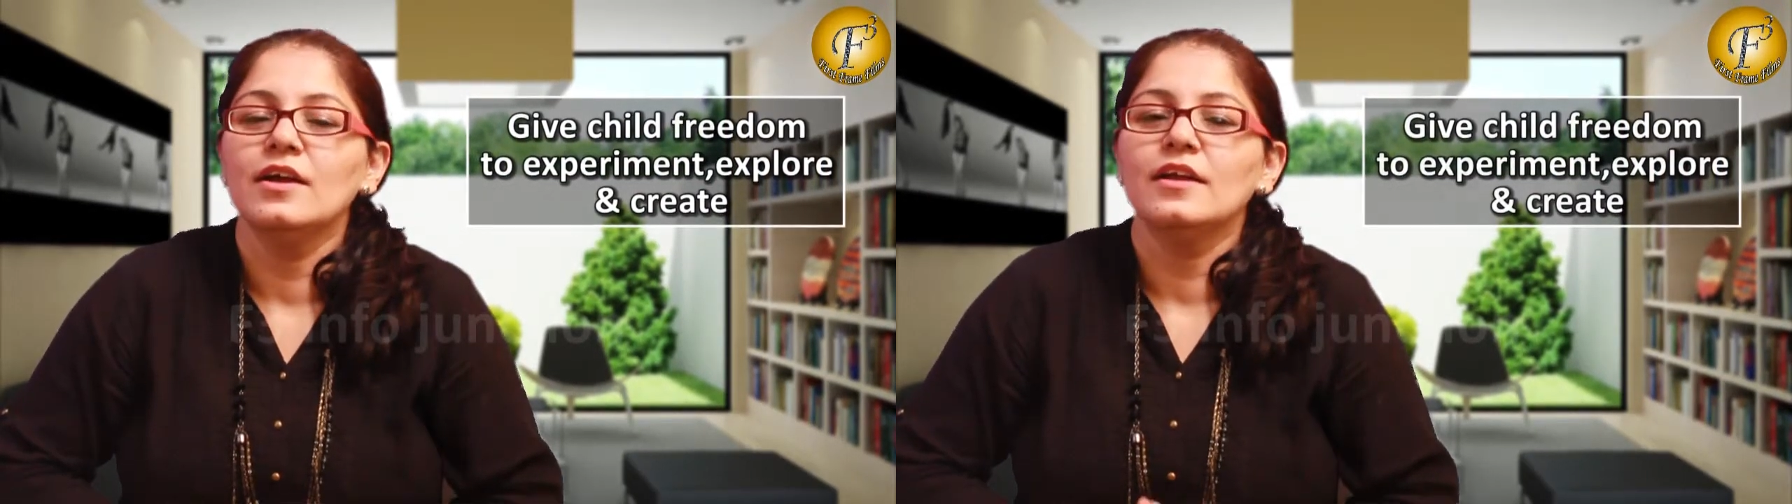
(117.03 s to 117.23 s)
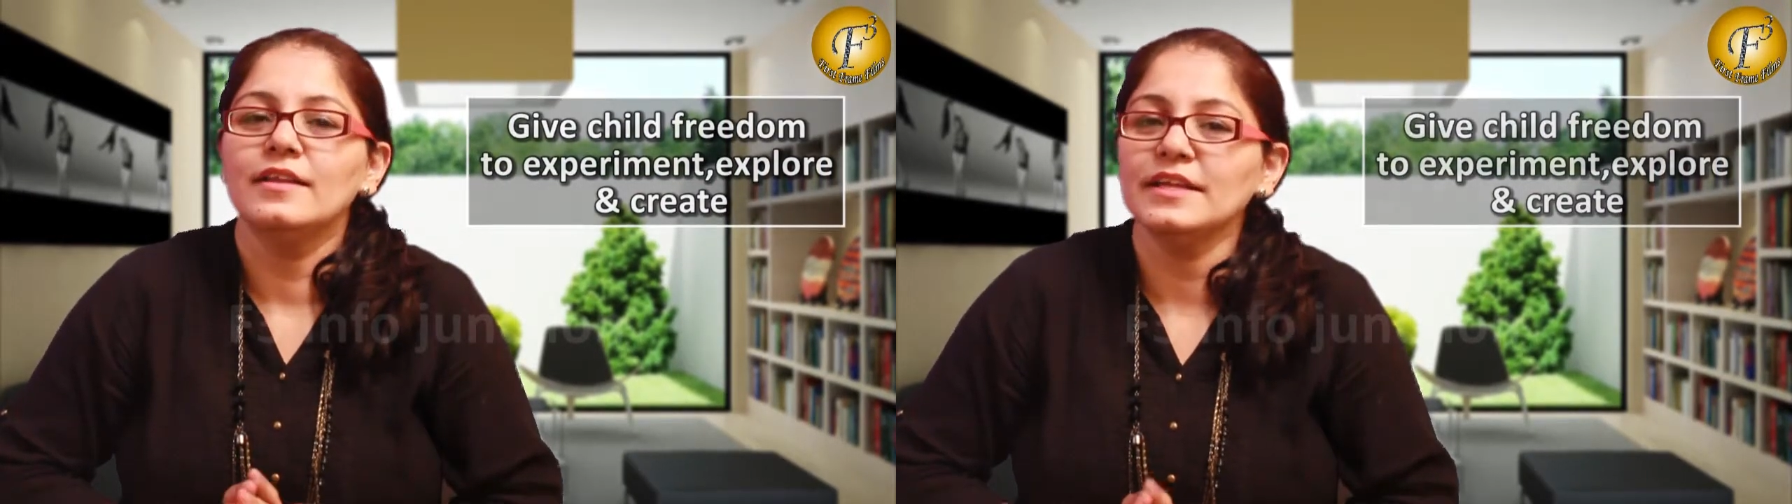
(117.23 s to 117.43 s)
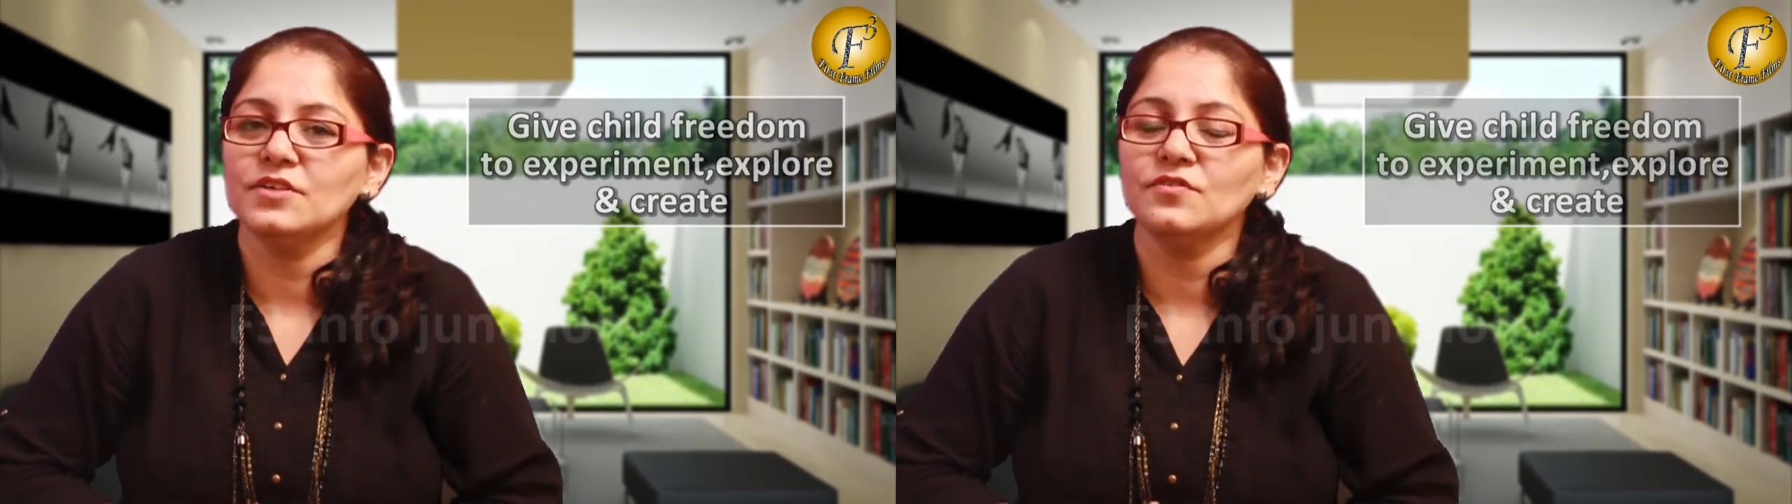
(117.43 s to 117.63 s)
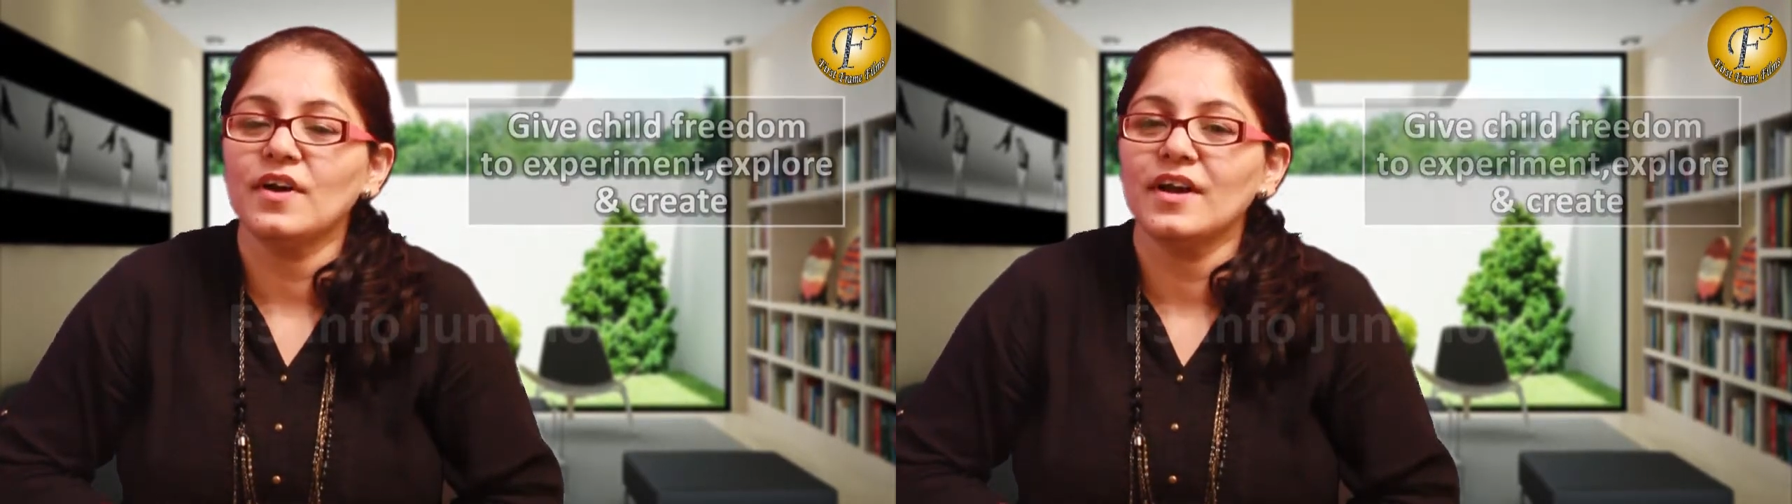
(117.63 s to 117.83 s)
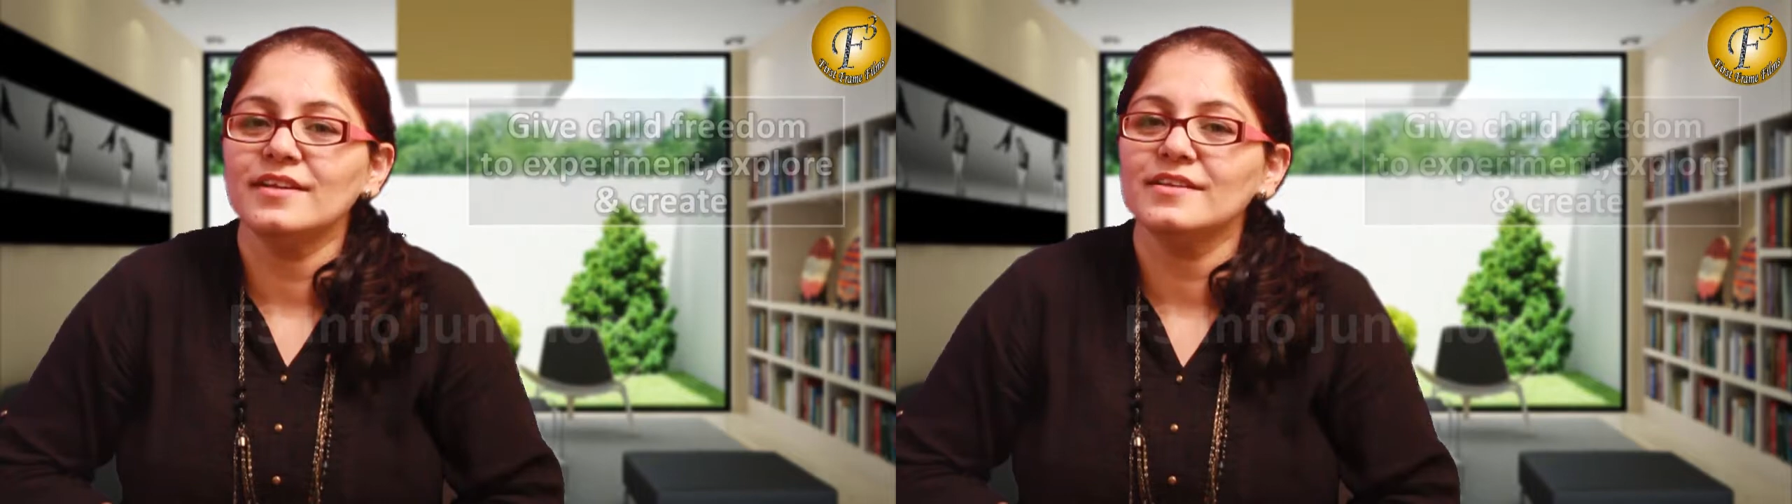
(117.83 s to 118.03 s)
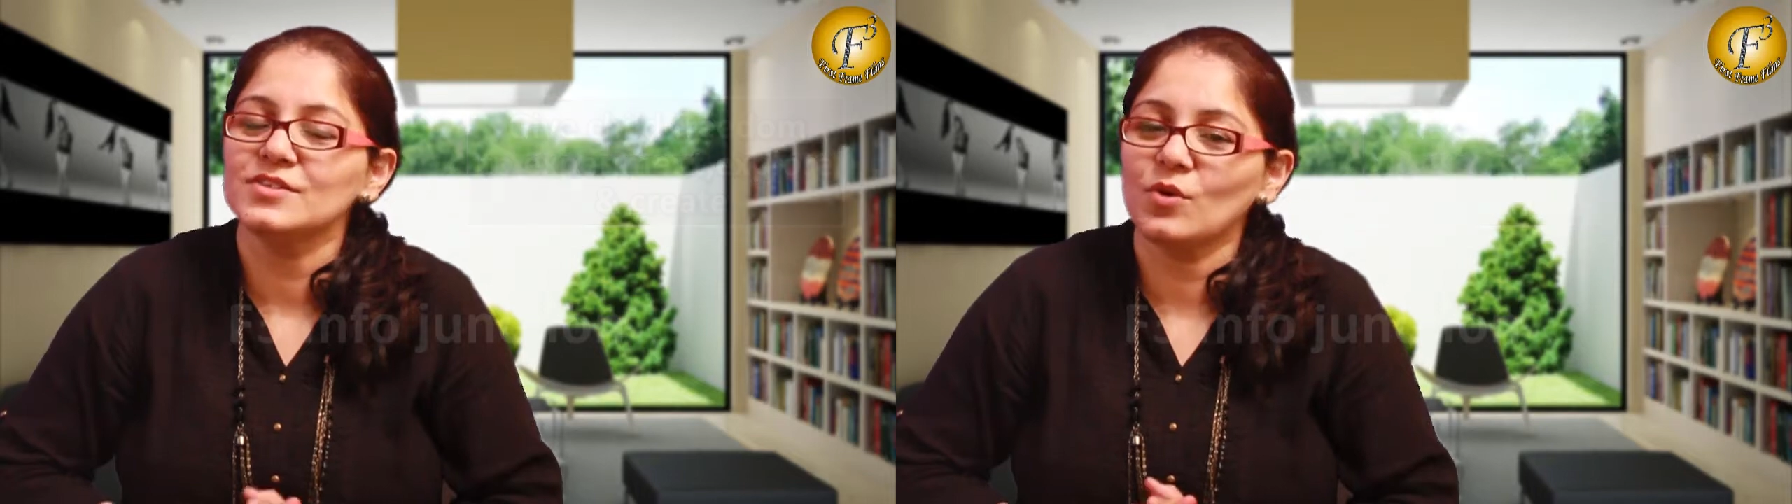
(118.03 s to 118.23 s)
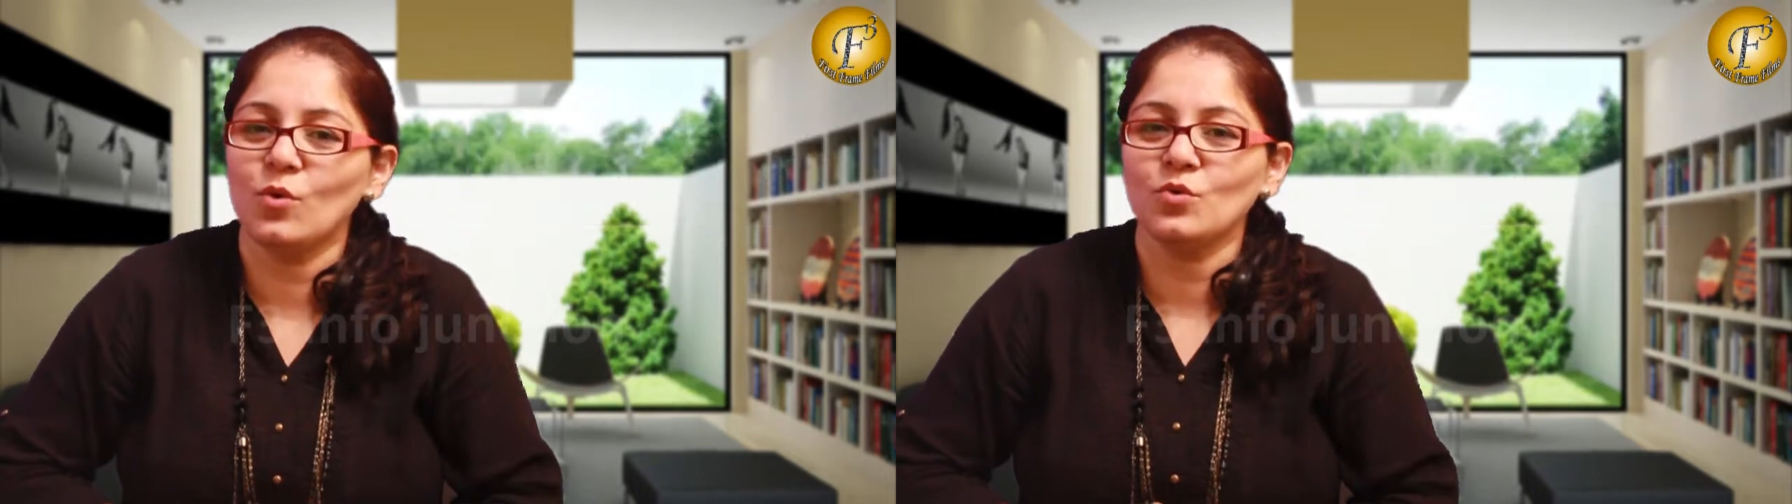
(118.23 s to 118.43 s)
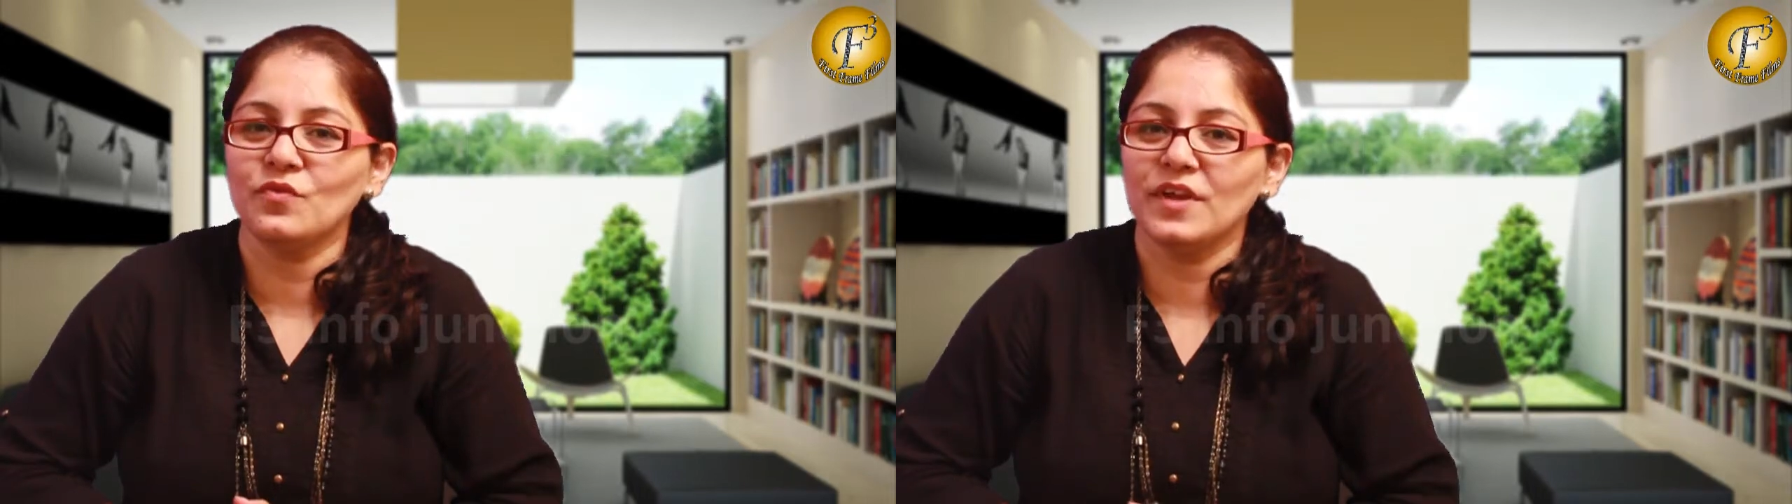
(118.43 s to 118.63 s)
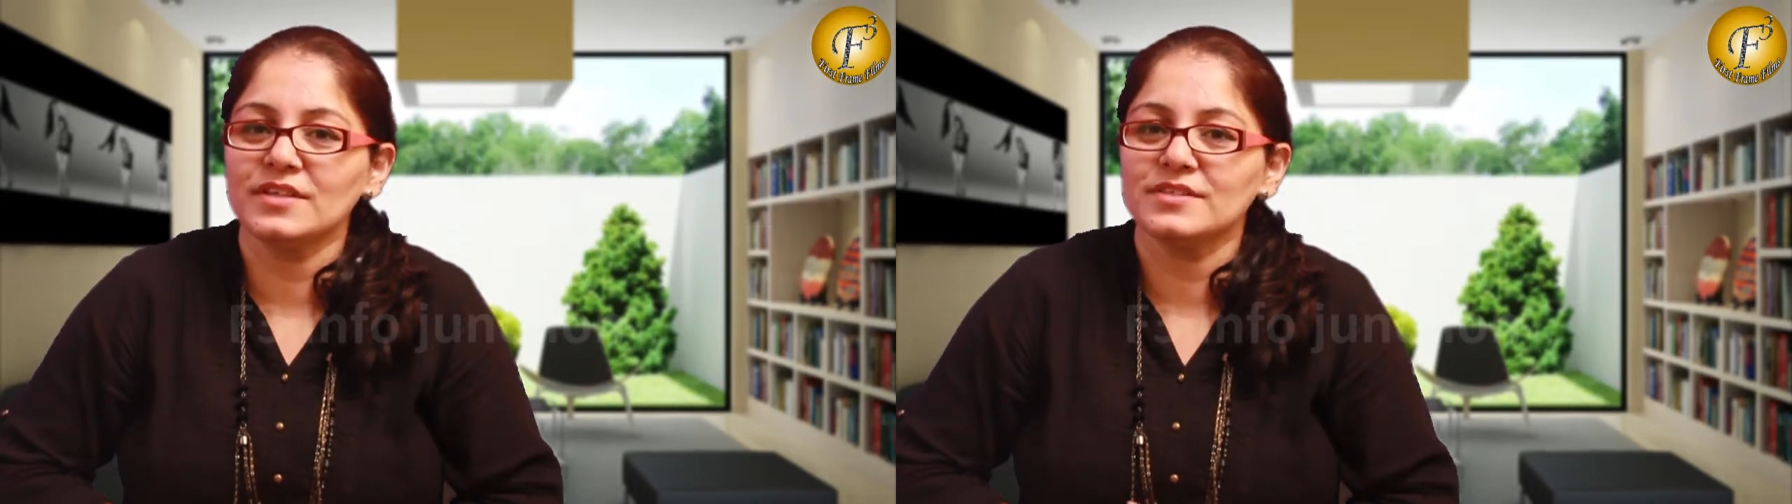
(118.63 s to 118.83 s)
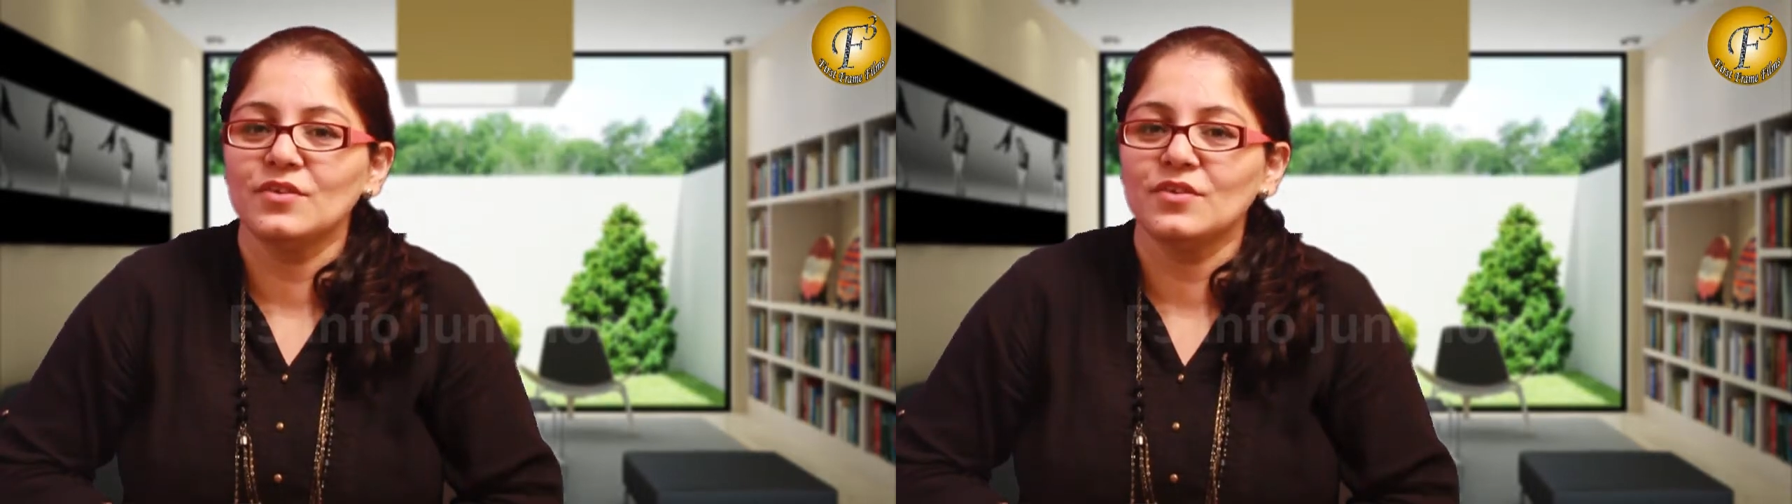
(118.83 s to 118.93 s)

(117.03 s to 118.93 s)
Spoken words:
Let him find his own ways